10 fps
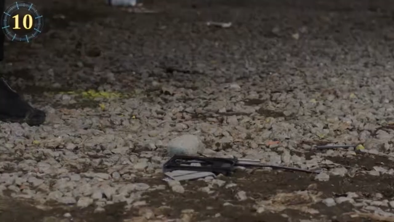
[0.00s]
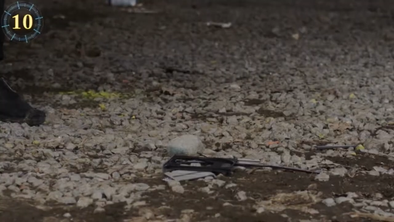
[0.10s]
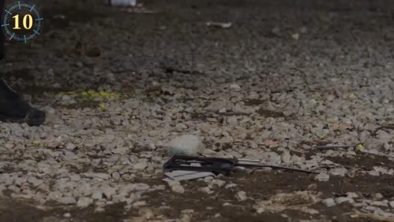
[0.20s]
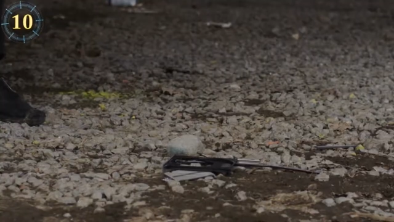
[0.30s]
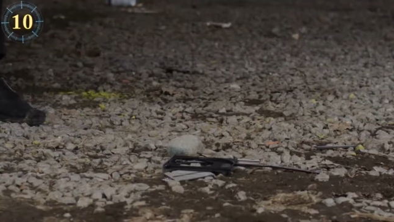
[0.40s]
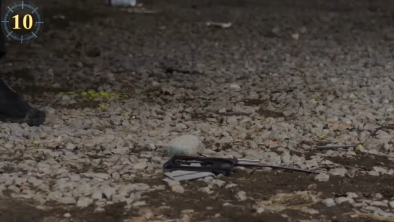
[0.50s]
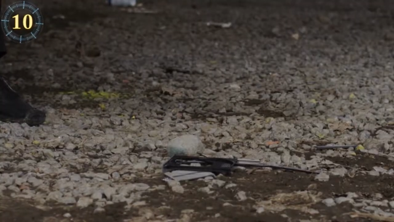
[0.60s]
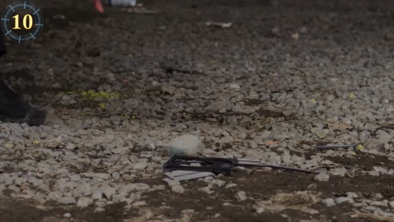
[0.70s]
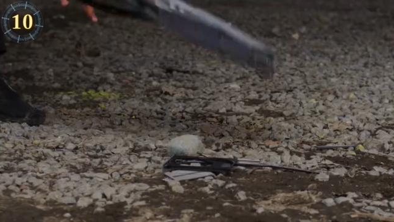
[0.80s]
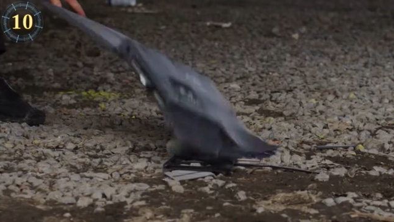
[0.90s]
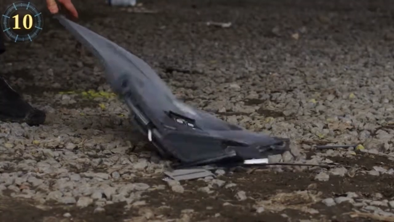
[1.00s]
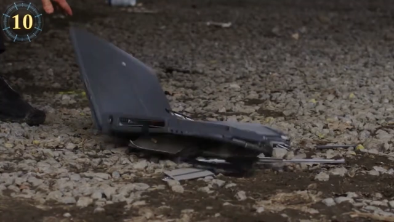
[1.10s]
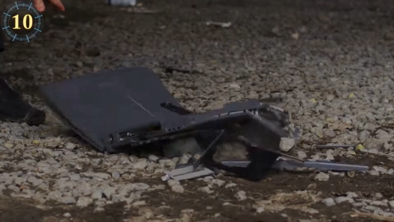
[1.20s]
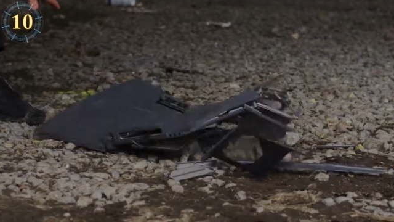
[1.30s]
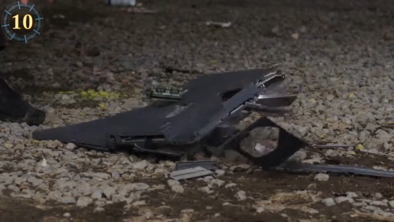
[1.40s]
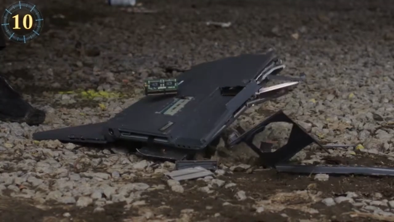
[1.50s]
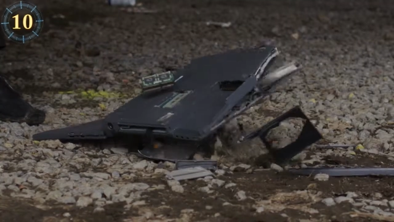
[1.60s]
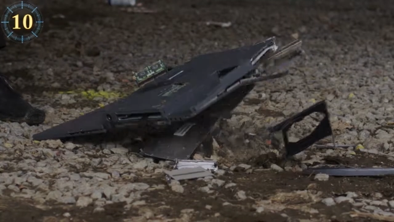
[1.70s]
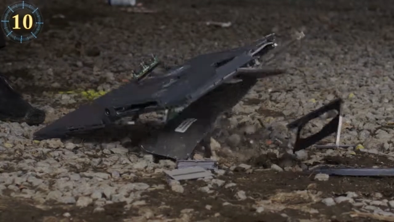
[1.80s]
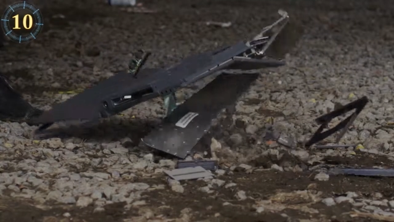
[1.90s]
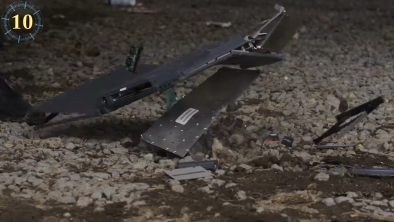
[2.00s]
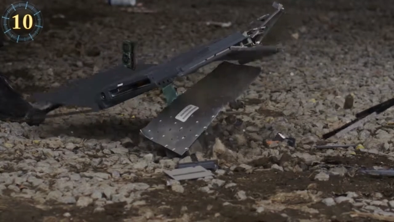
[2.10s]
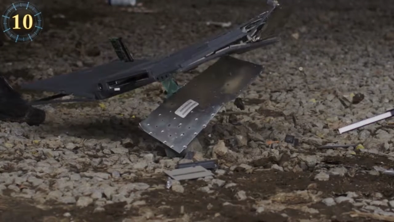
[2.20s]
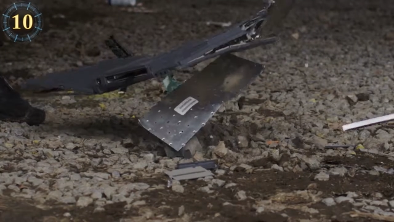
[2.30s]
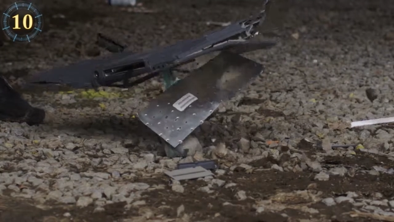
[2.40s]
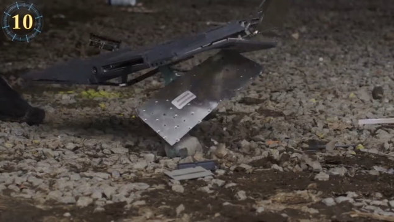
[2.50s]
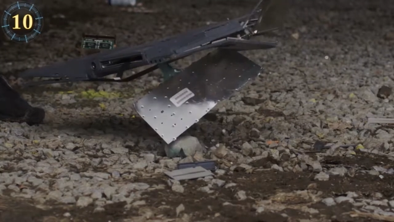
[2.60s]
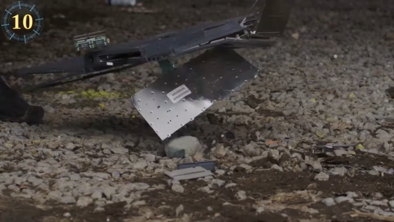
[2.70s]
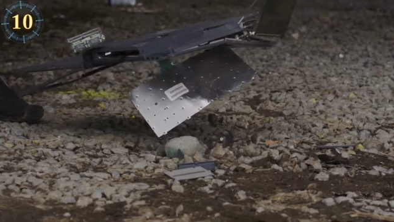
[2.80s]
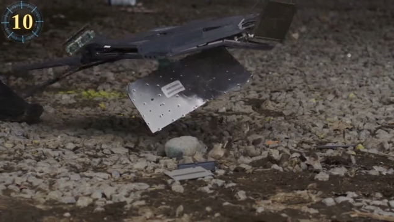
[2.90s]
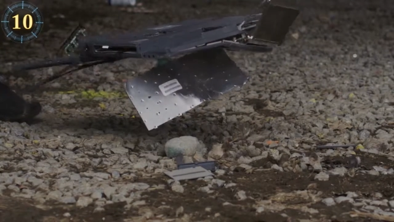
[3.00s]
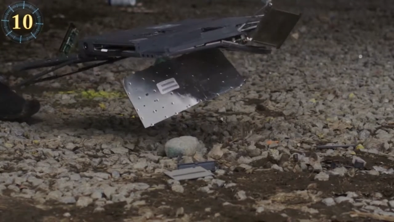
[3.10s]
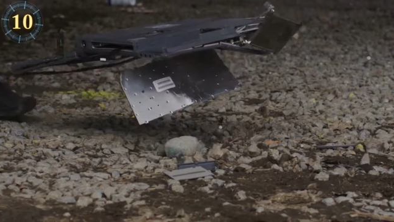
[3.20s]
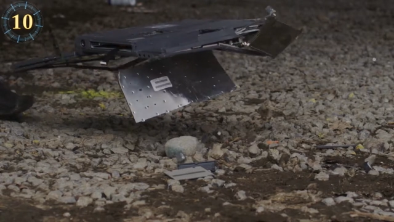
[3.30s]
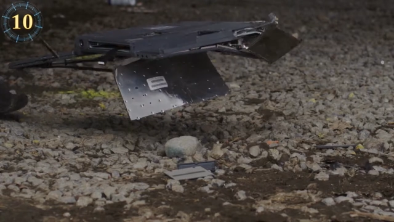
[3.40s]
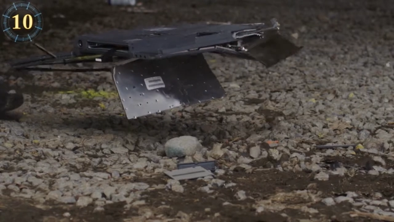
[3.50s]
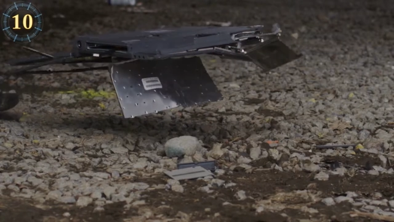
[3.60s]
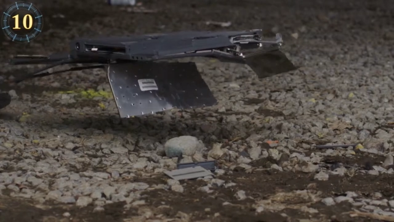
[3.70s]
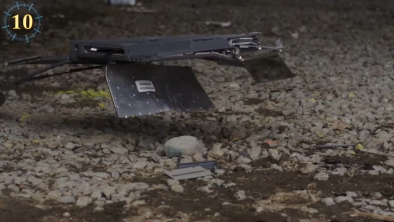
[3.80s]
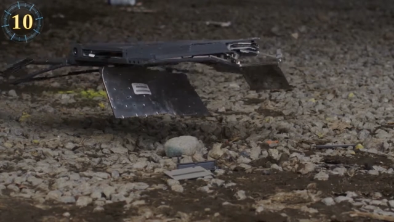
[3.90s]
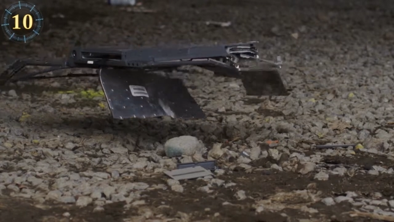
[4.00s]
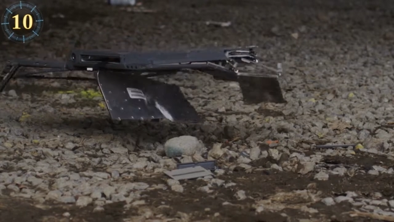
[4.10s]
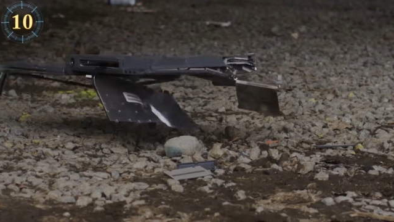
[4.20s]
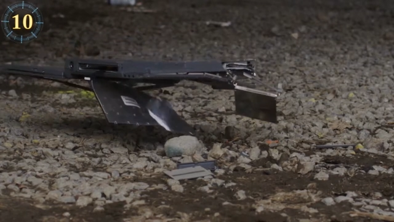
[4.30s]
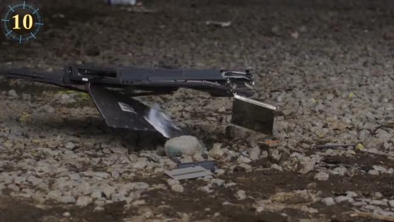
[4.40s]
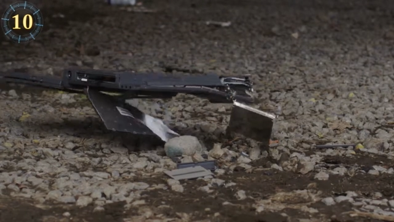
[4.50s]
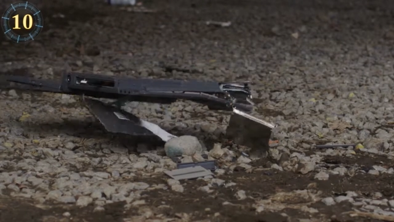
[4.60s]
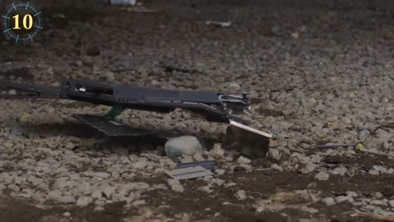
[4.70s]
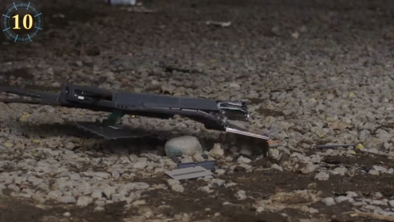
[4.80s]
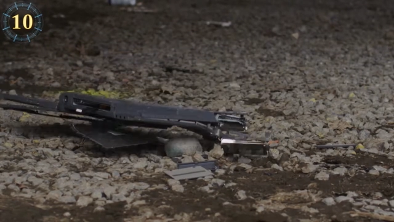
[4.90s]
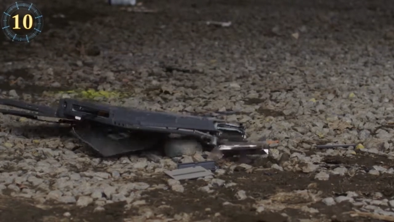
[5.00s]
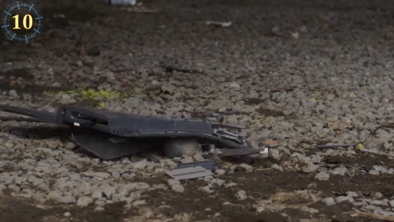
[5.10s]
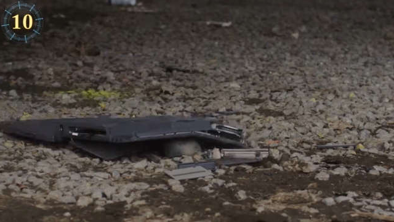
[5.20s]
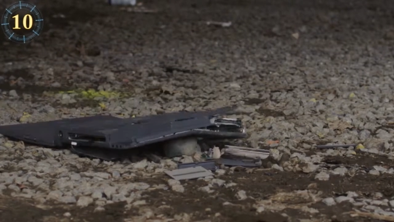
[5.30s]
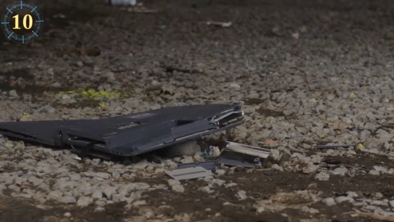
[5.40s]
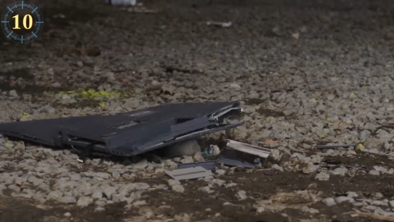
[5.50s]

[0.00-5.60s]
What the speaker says: Nobody's mouth can be seen.